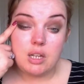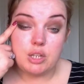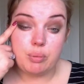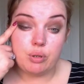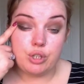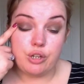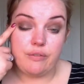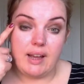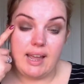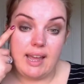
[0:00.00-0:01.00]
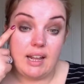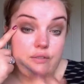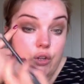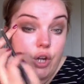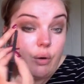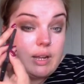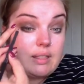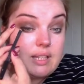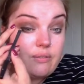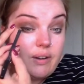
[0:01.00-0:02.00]
to pull too far out if you're going
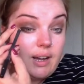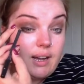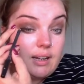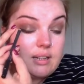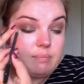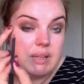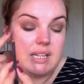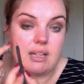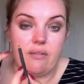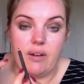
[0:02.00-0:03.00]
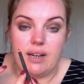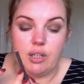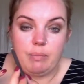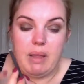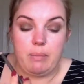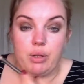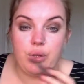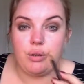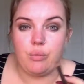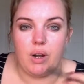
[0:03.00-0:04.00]
this far, because I find a lot of people
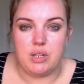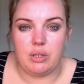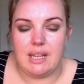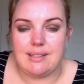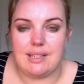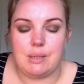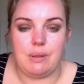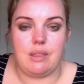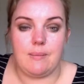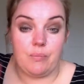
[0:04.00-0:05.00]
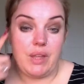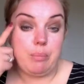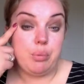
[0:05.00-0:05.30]
who, when I do lessons with them, they